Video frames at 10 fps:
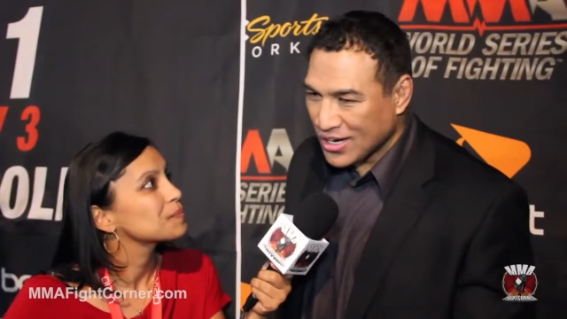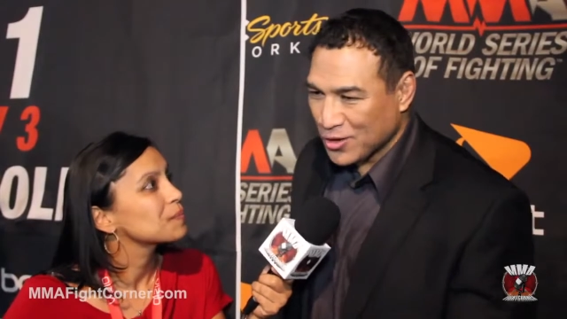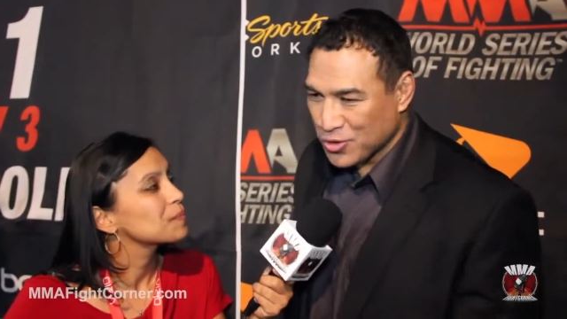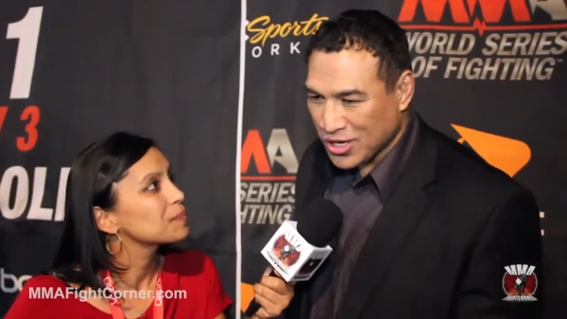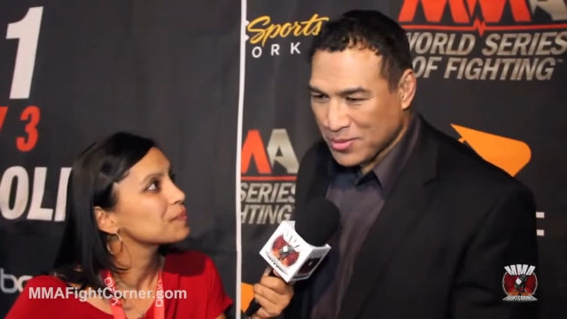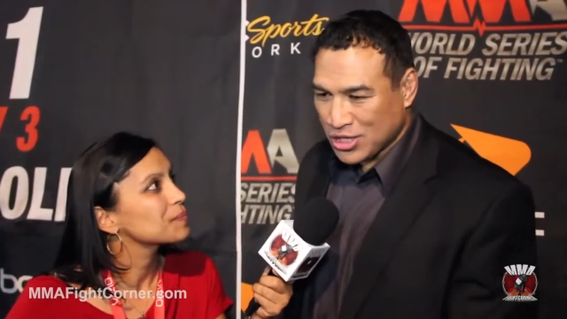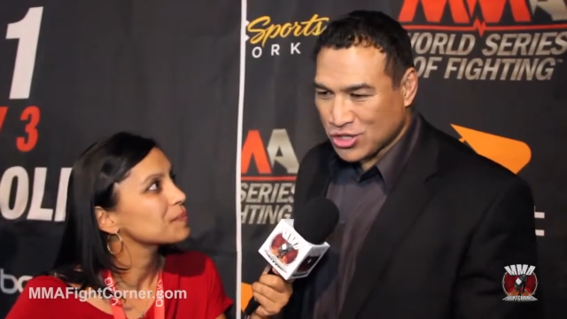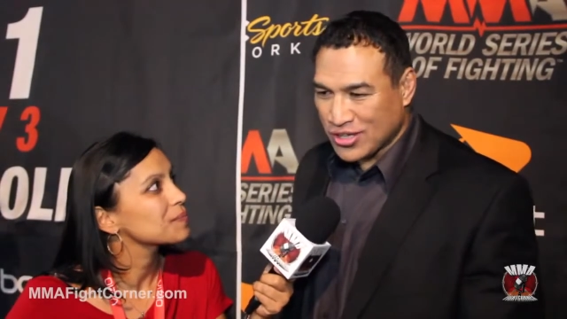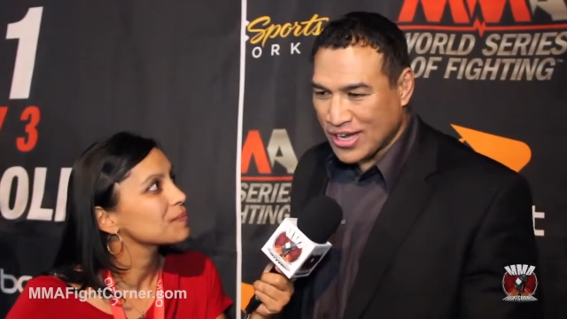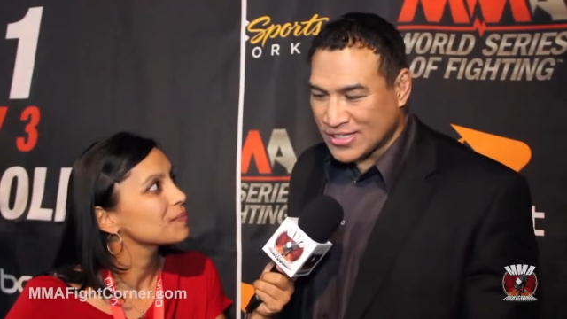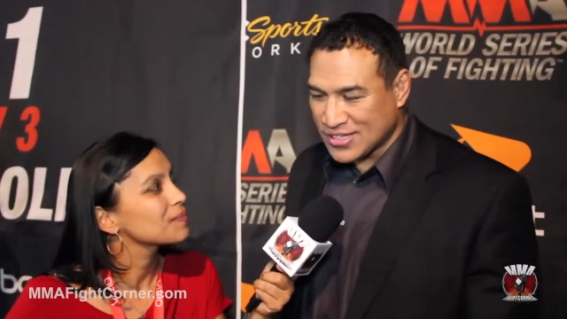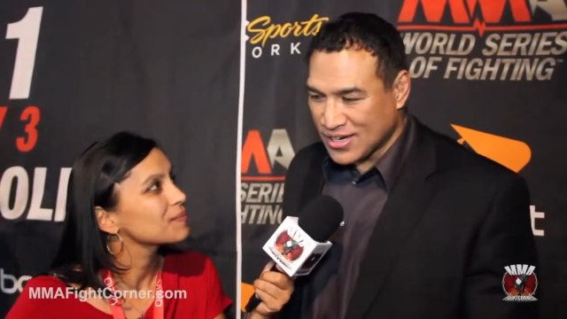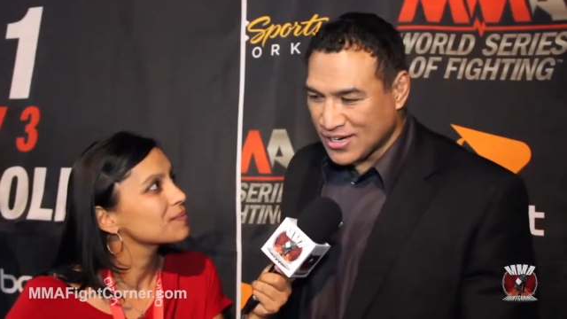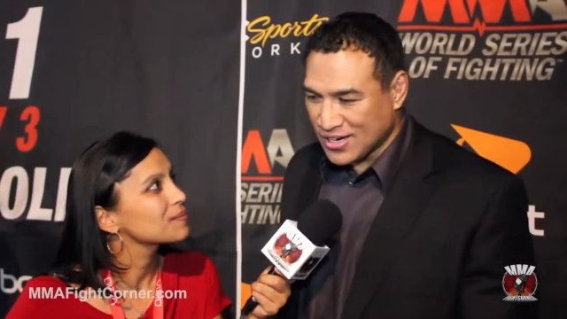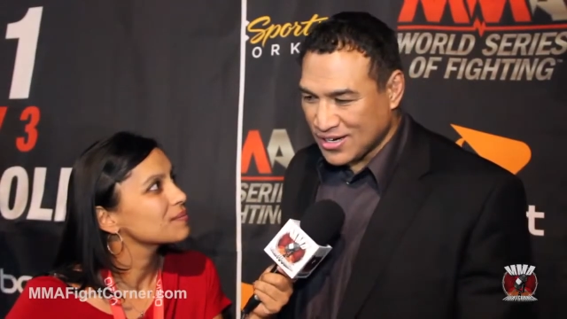Speaker 1: uh, we're gonna make sure that
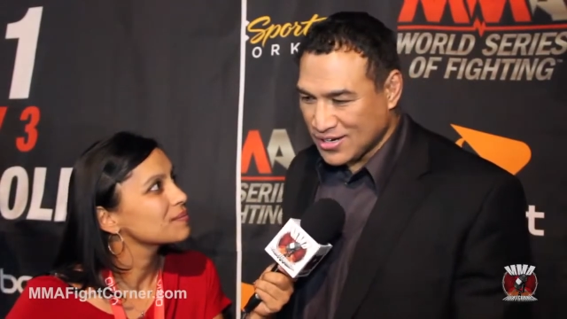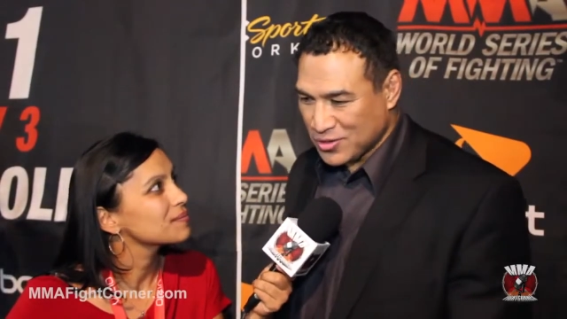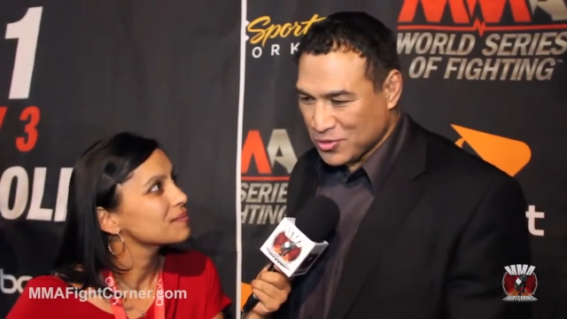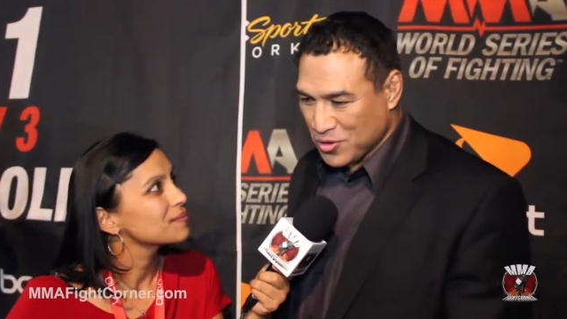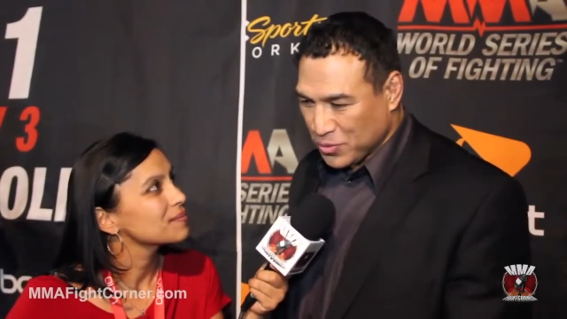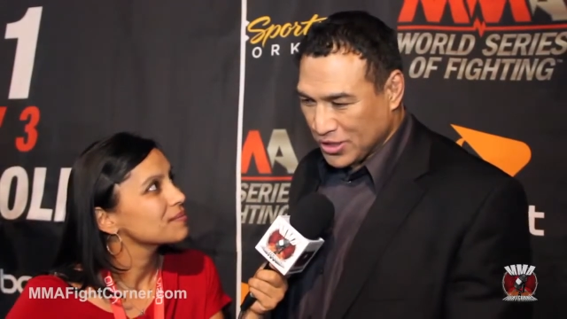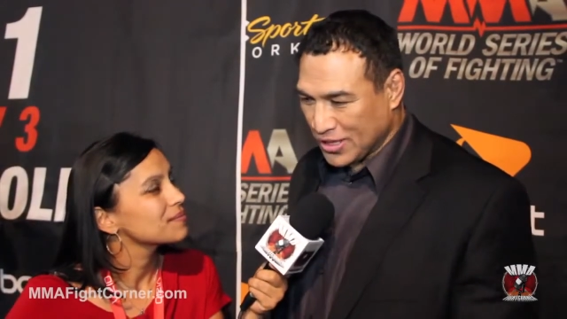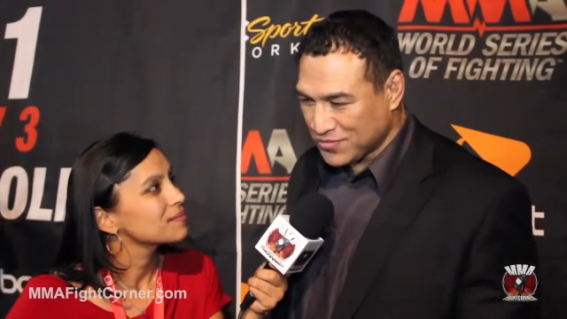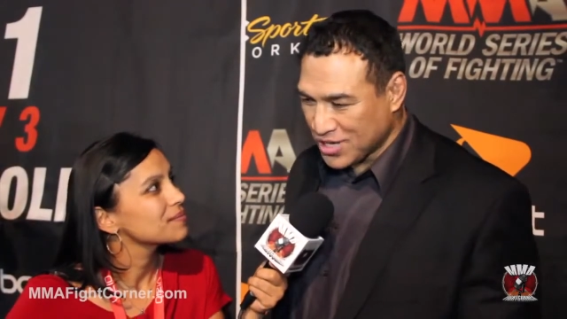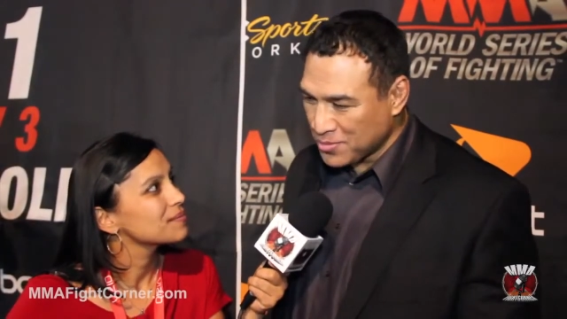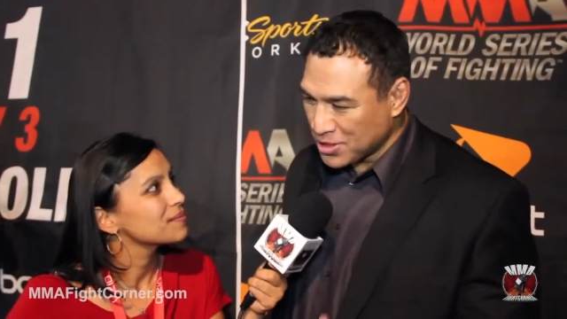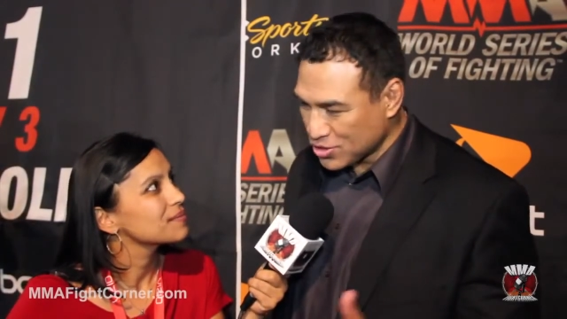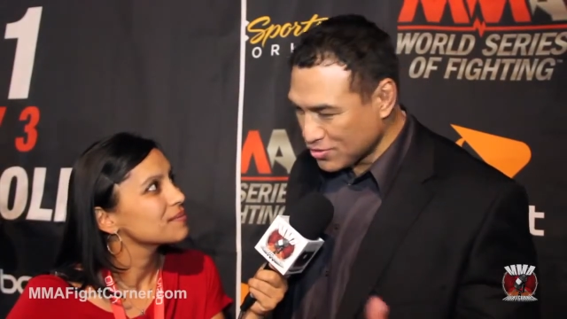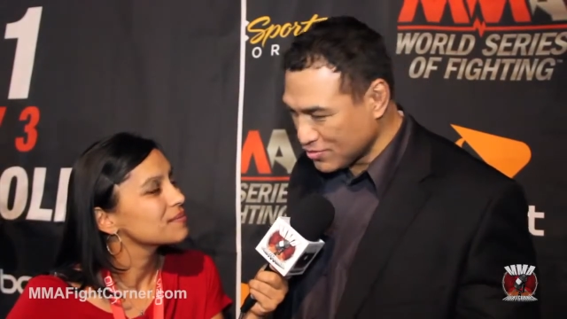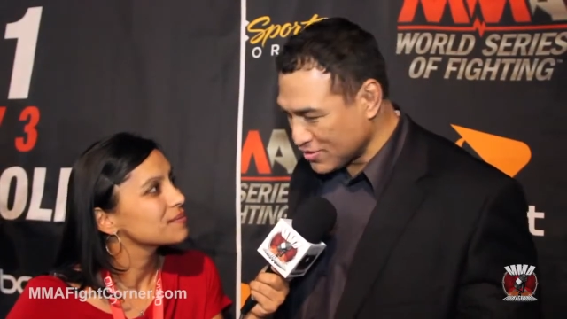uh, we put enough time
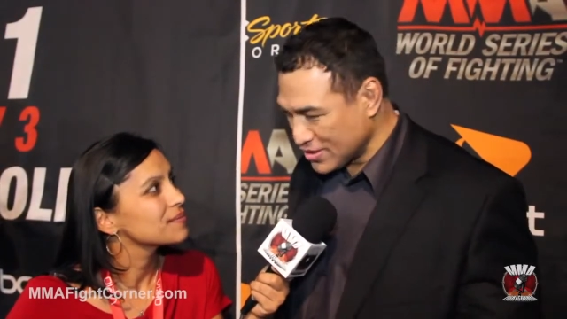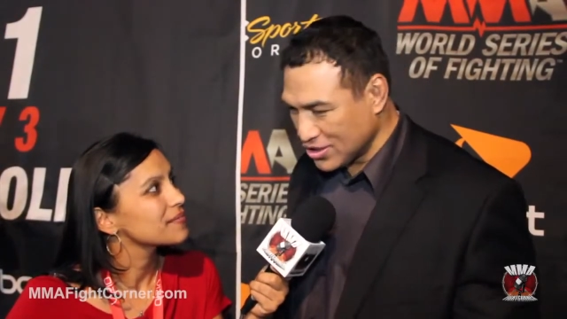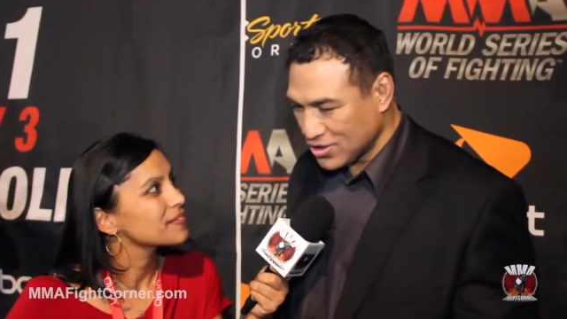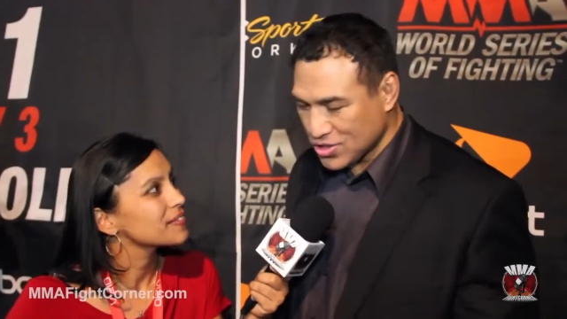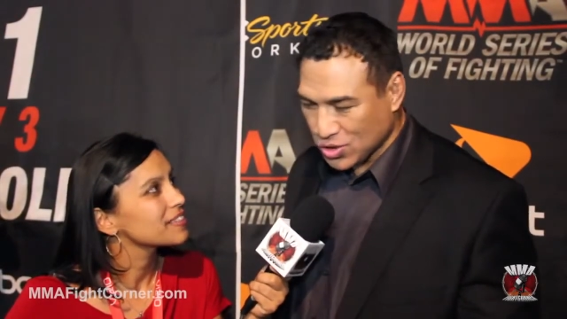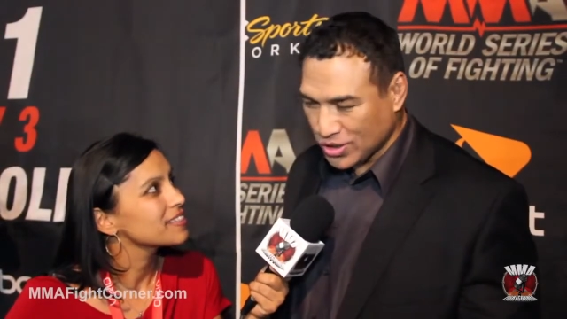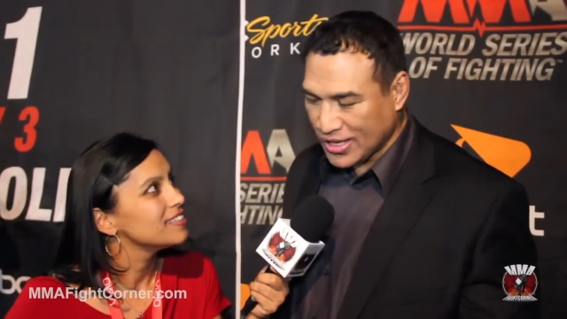into sorting